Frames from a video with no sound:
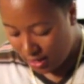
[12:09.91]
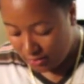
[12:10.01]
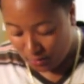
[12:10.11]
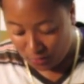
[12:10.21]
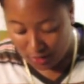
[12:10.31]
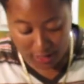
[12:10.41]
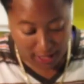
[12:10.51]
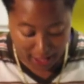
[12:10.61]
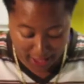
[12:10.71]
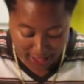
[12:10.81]
Then we're going to
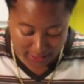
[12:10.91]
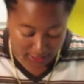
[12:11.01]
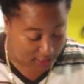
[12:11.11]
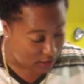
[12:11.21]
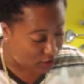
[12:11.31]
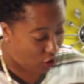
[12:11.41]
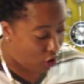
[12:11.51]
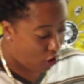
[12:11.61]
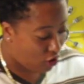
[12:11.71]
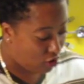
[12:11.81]
add in
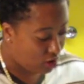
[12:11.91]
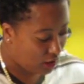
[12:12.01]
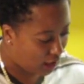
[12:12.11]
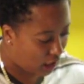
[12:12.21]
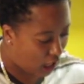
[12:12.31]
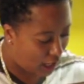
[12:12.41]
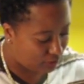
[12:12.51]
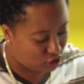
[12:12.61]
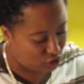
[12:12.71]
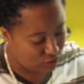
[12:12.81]
our
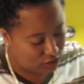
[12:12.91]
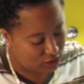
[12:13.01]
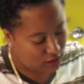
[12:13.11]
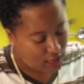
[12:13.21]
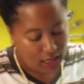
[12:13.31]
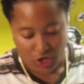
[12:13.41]
lime juice.